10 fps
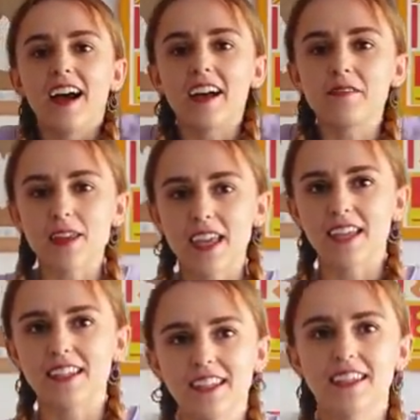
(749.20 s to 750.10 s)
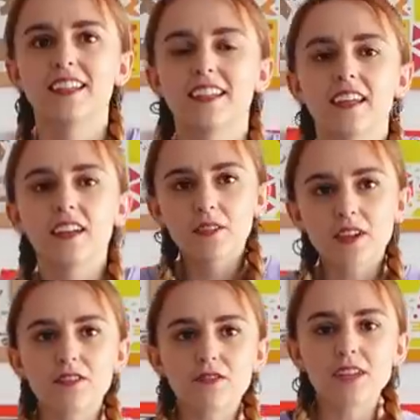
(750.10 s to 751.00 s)
I mean, what
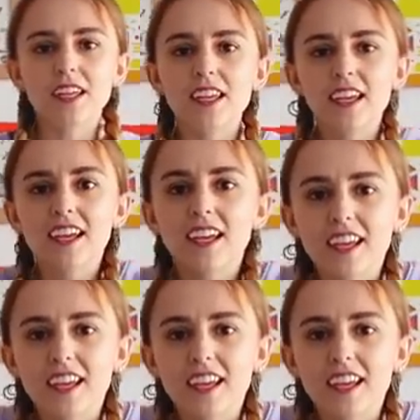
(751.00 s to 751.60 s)
if we